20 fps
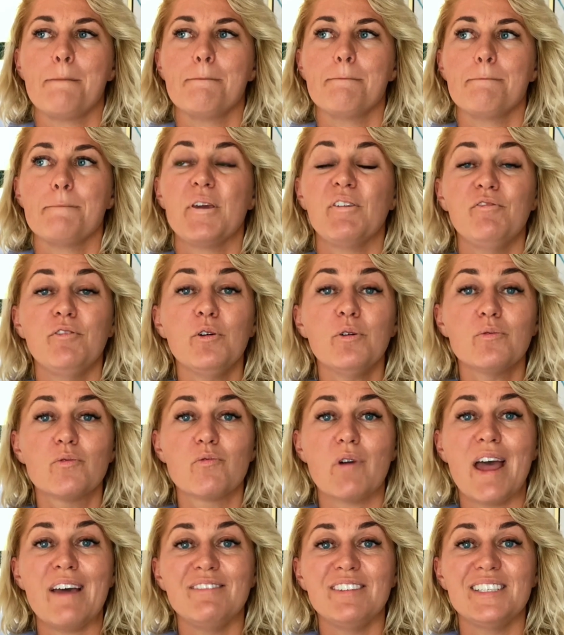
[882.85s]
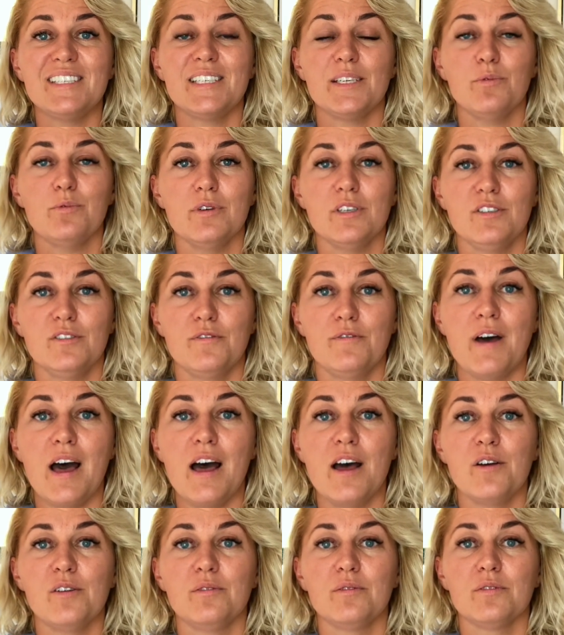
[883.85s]
before gravity was
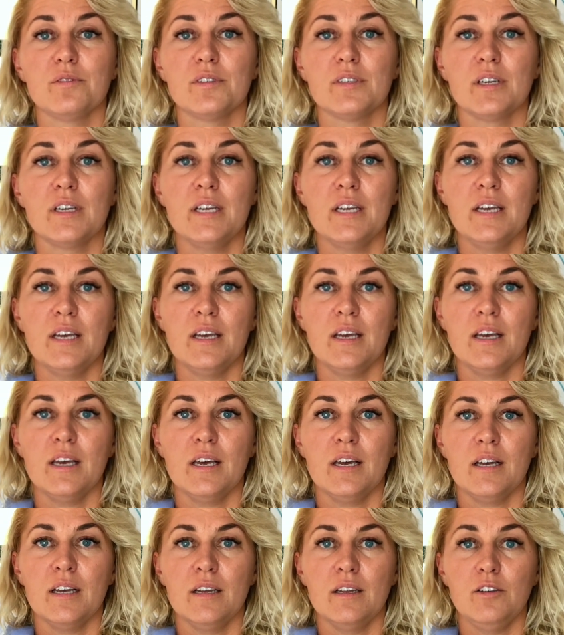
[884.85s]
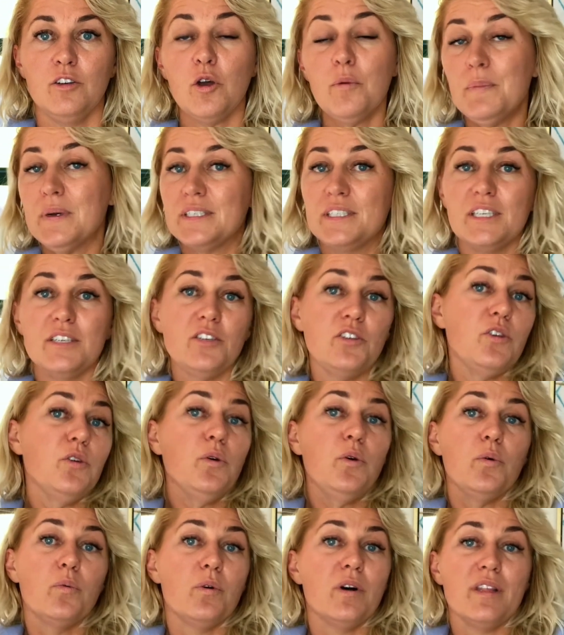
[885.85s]
found, nobody
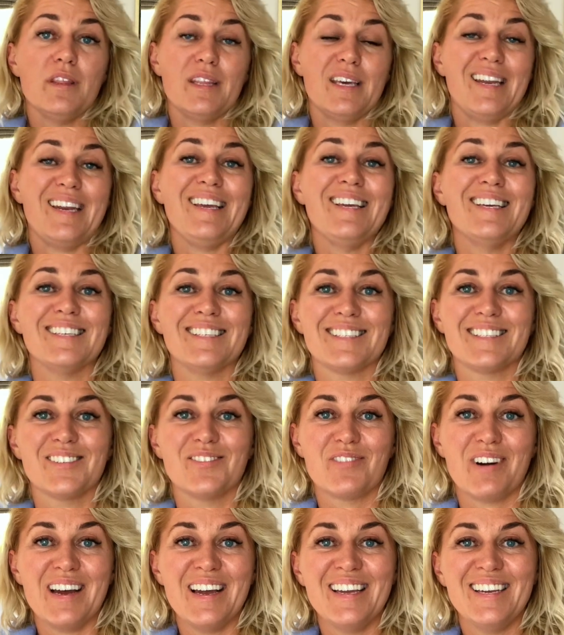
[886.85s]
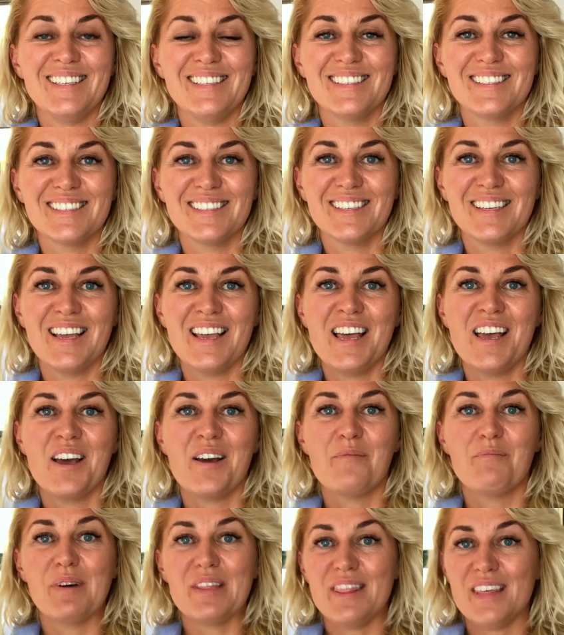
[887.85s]
knew what that is, right?
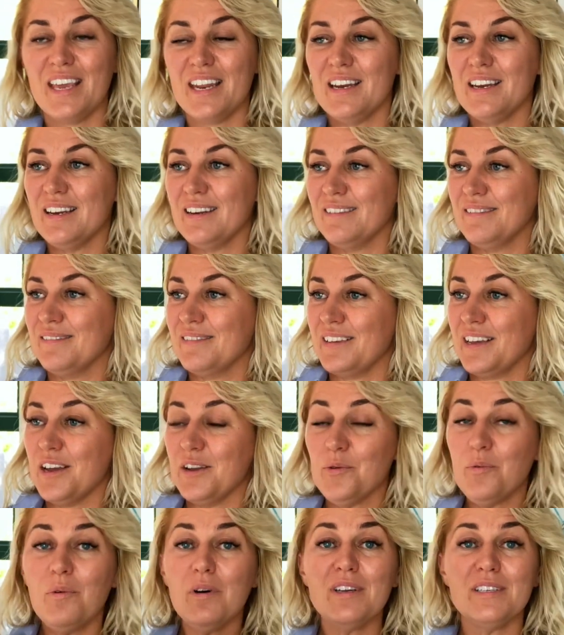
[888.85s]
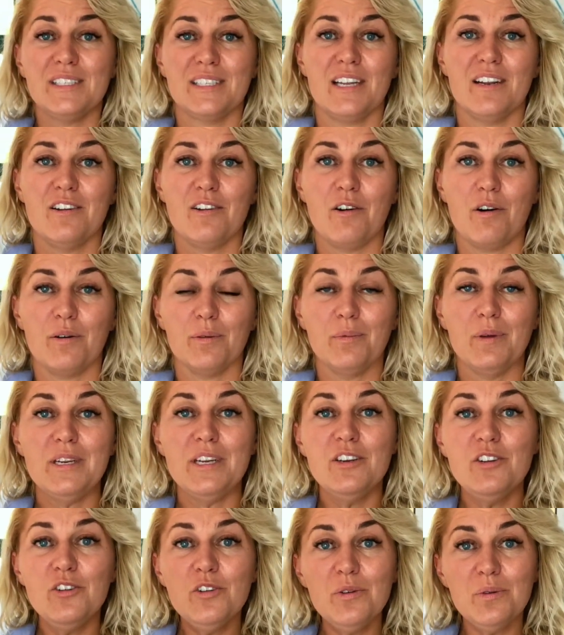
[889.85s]
But then it was unlocked when
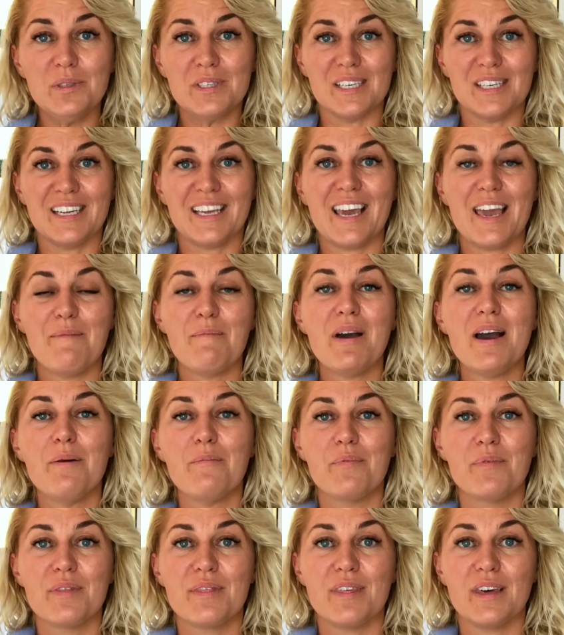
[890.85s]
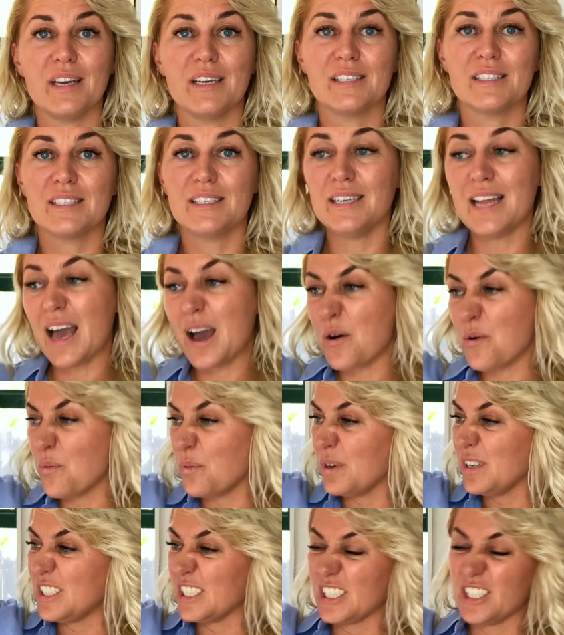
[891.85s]
Newton came up with this. Now
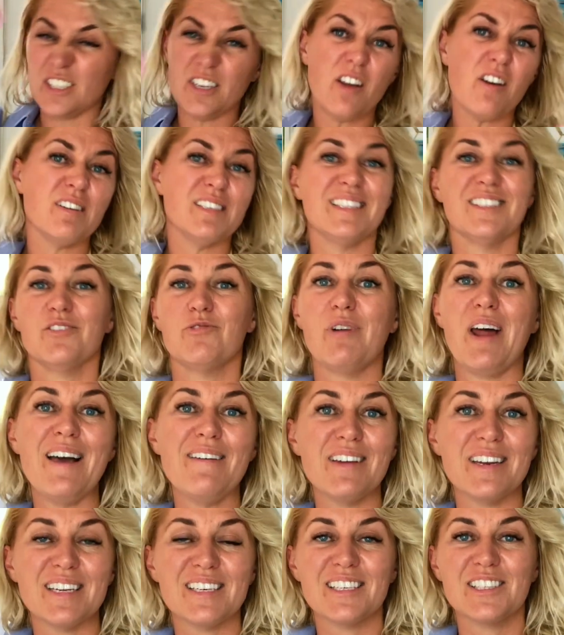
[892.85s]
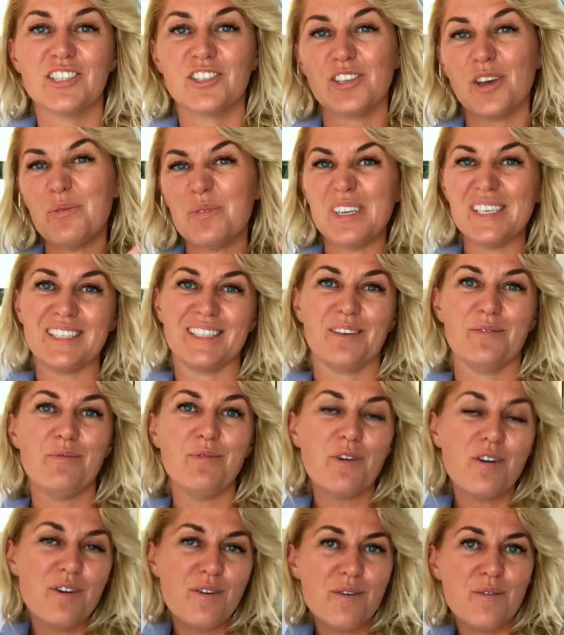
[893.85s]
we just know it's gravity. It's so easy.
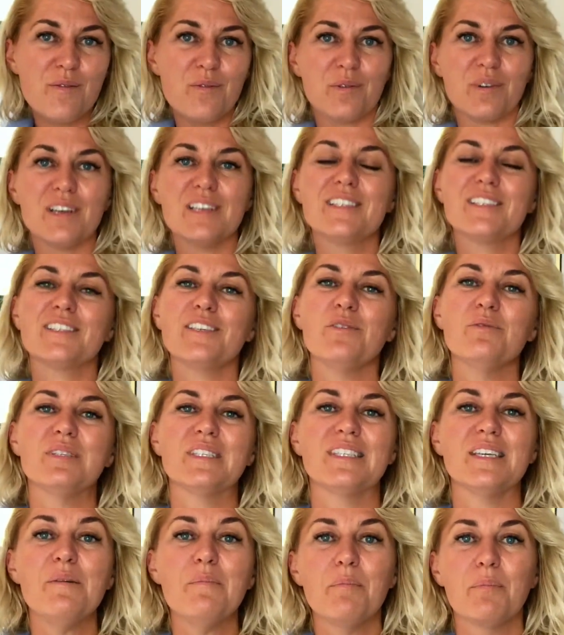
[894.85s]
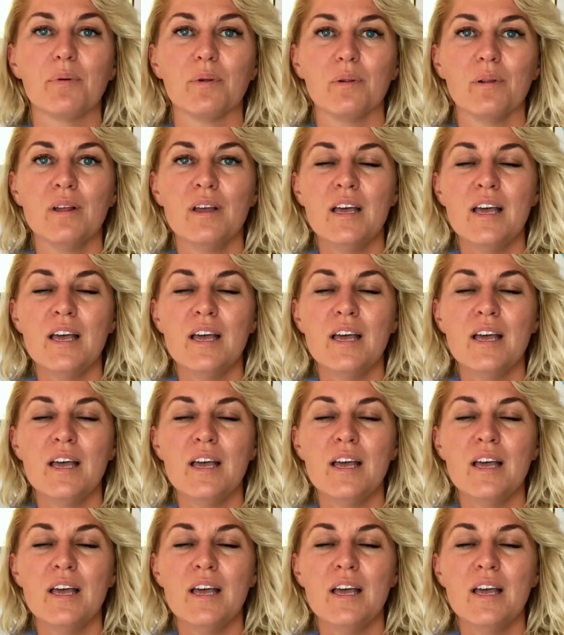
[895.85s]
Woo! It's so simple.